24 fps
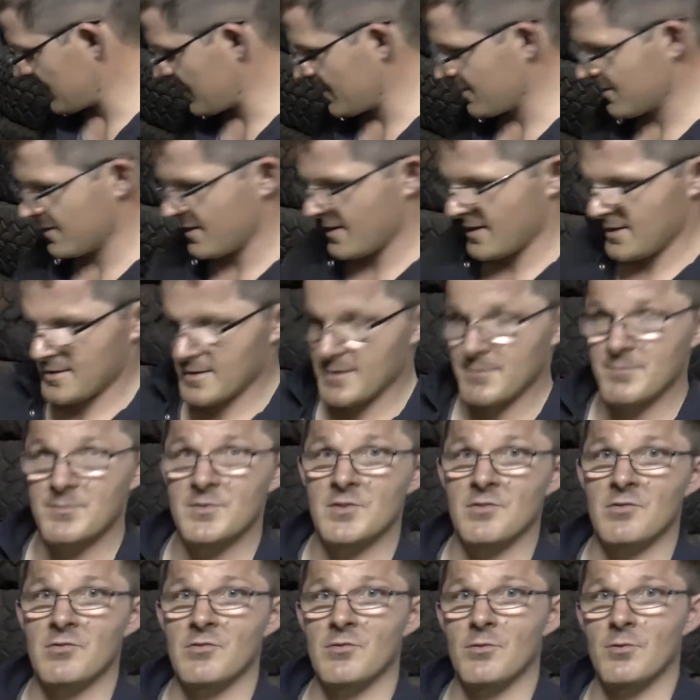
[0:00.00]
and you end up
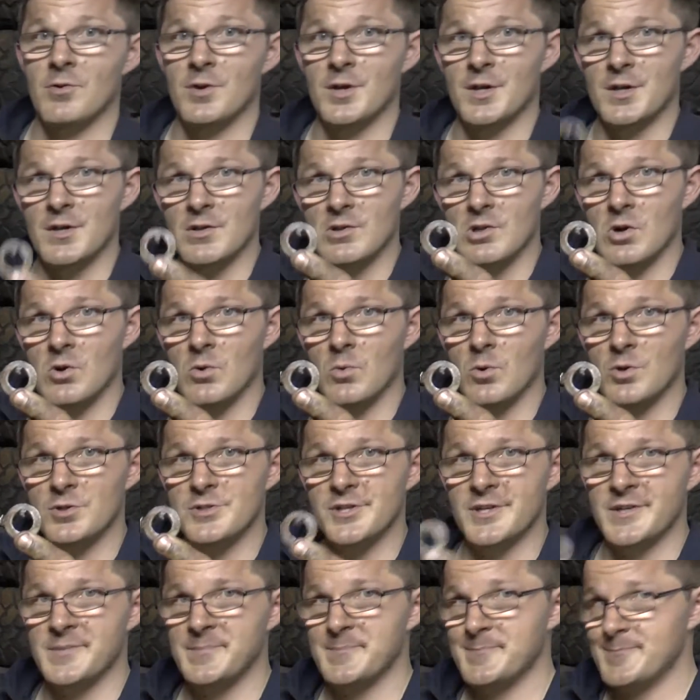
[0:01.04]
destroying your lock
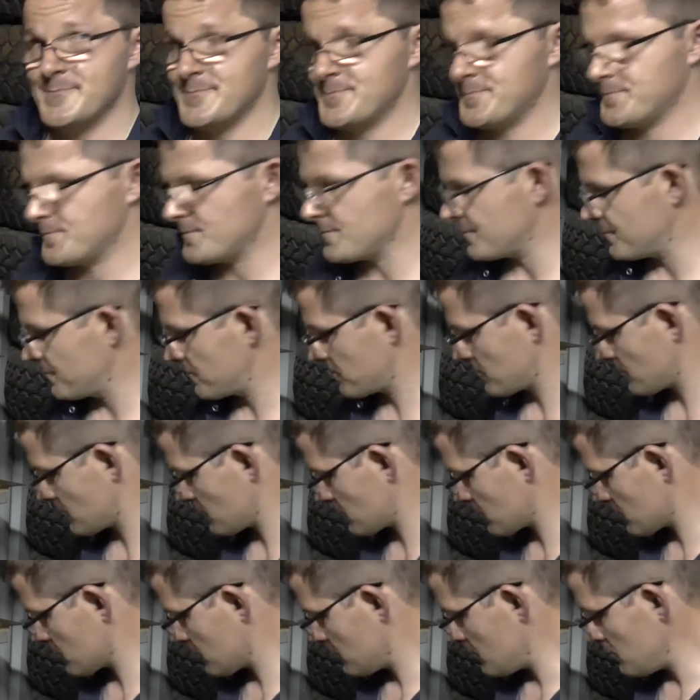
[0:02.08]
washer,
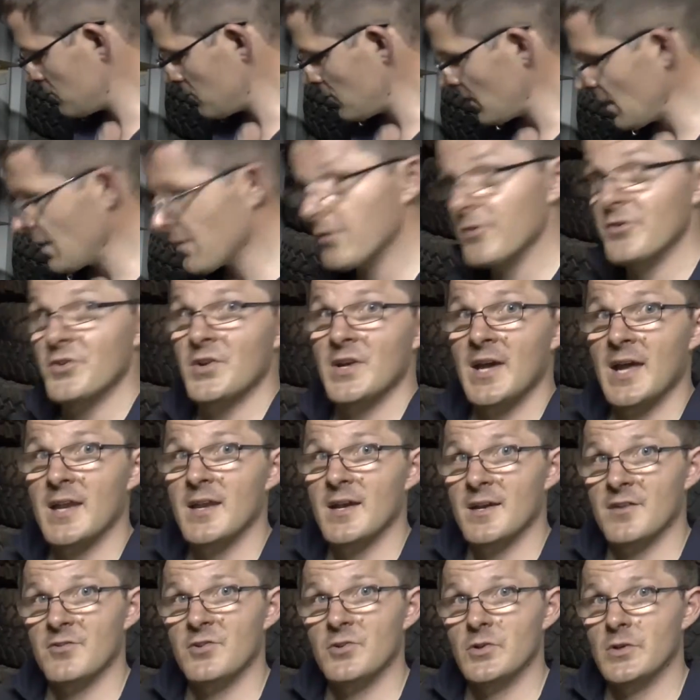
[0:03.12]
because you can
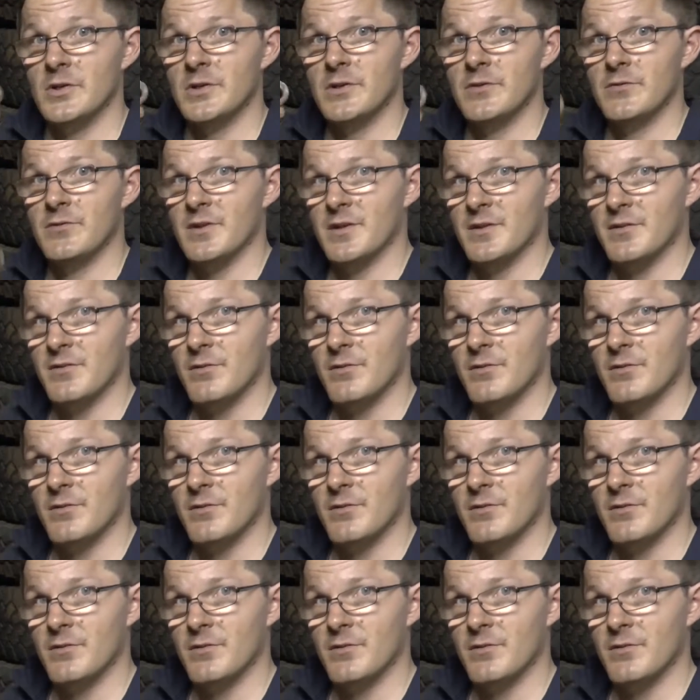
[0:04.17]
actually use these